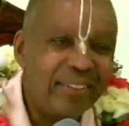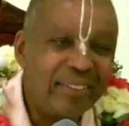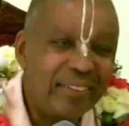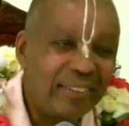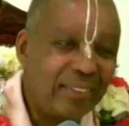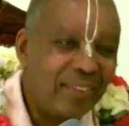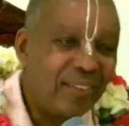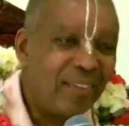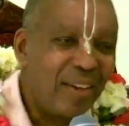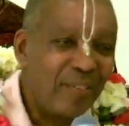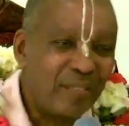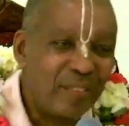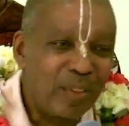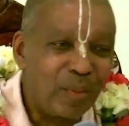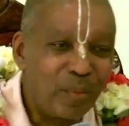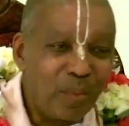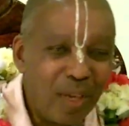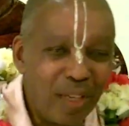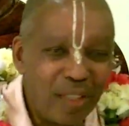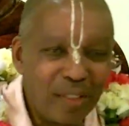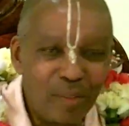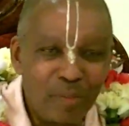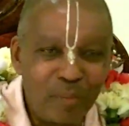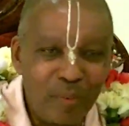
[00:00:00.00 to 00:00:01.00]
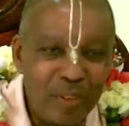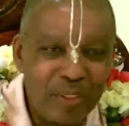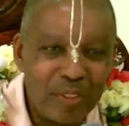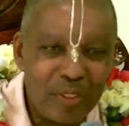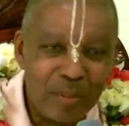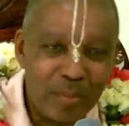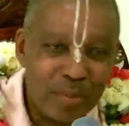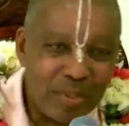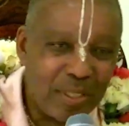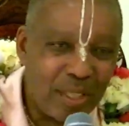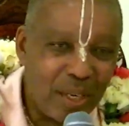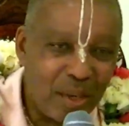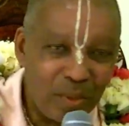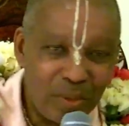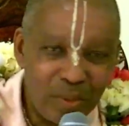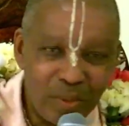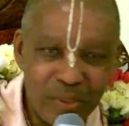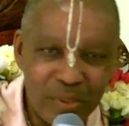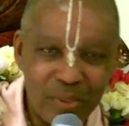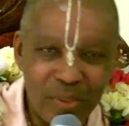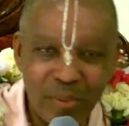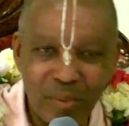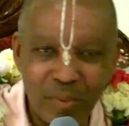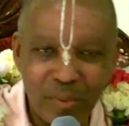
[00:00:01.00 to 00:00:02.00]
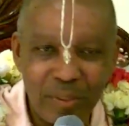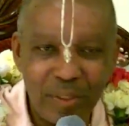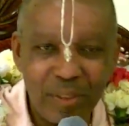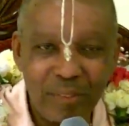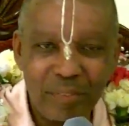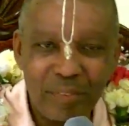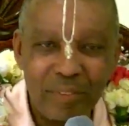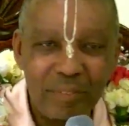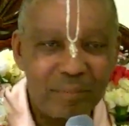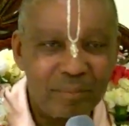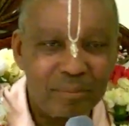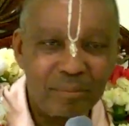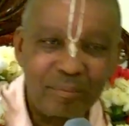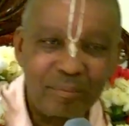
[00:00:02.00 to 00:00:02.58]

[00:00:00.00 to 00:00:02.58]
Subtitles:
you know, after a while the friendship sours or whatever.